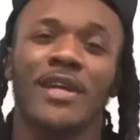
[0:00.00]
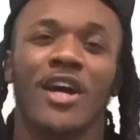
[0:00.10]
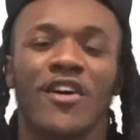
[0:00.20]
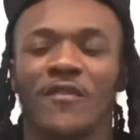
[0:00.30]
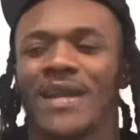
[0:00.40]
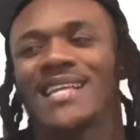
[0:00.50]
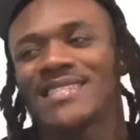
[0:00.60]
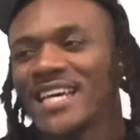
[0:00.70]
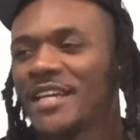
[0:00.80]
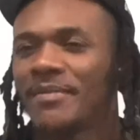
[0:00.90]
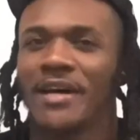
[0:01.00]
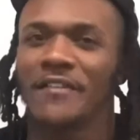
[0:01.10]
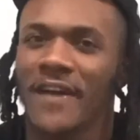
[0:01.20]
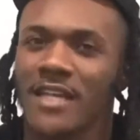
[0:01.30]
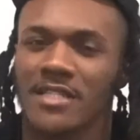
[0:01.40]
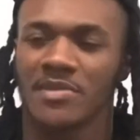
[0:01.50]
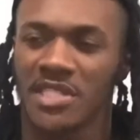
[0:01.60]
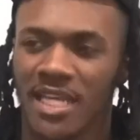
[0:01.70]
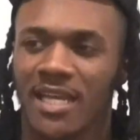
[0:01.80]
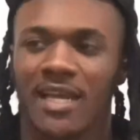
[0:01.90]
me off when I tell a motherfucker some
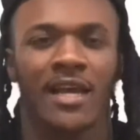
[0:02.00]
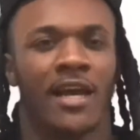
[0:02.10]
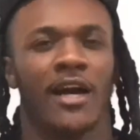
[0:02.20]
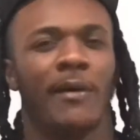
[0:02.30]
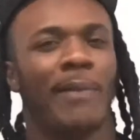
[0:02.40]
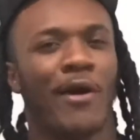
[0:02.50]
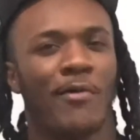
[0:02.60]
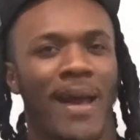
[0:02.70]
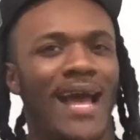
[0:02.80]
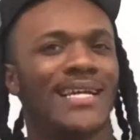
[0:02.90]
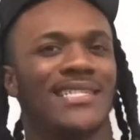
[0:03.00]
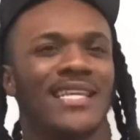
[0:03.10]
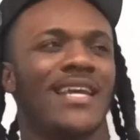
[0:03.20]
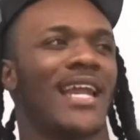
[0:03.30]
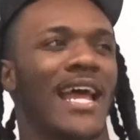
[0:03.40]
shit about my shit.